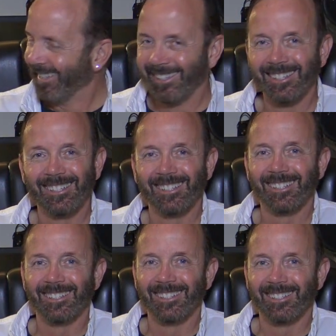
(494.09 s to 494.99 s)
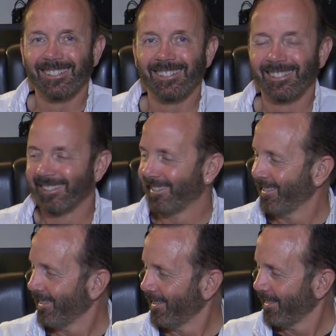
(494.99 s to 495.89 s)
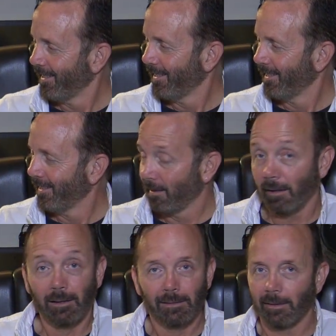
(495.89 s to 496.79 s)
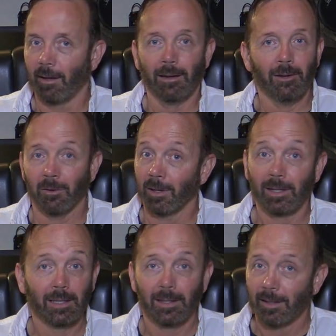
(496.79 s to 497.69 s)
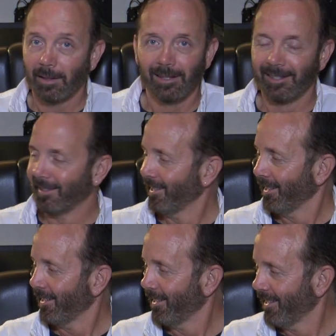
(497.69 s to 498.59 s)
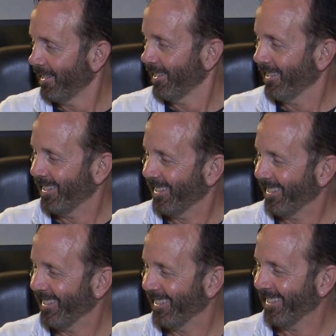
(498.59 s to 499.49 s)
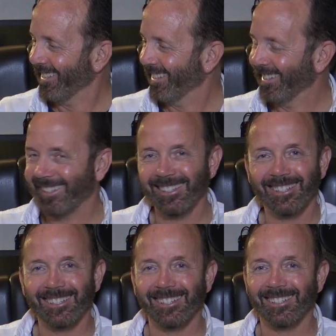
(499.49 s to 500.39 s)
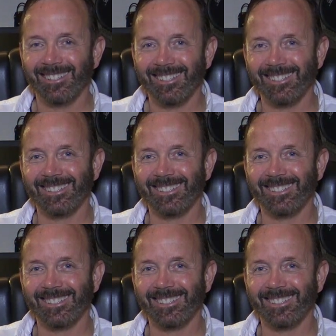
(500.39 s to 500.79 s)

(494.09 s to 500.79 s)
Hi, Paul. I can't believe it has been six months. Oh, really? I am glad you are doing a review. Paul, you are so awesome.